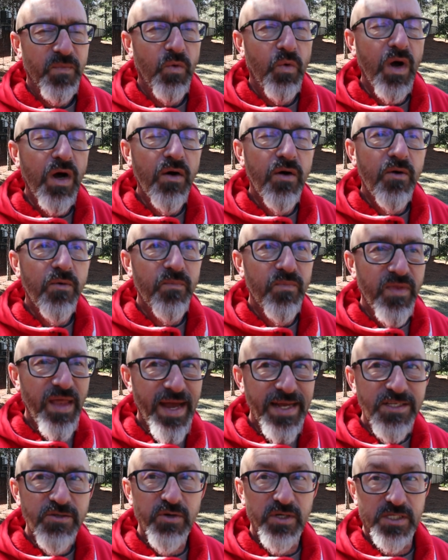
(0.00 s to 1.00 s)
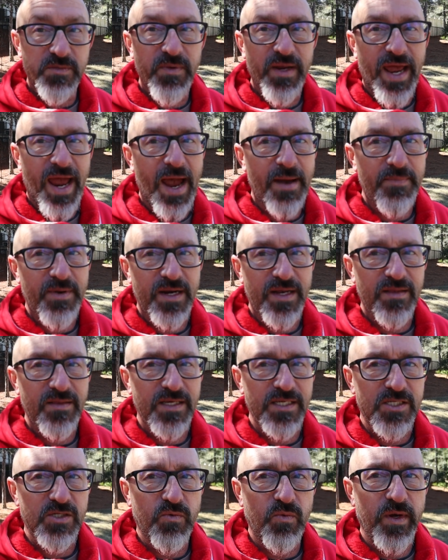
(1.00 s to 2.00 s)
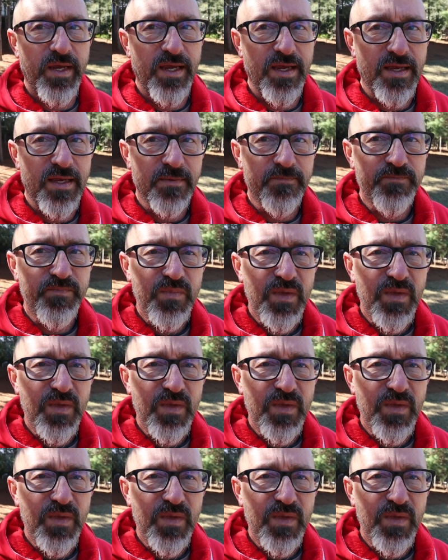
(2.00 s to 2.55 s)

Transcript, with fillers: Well, that's what's been happening this week.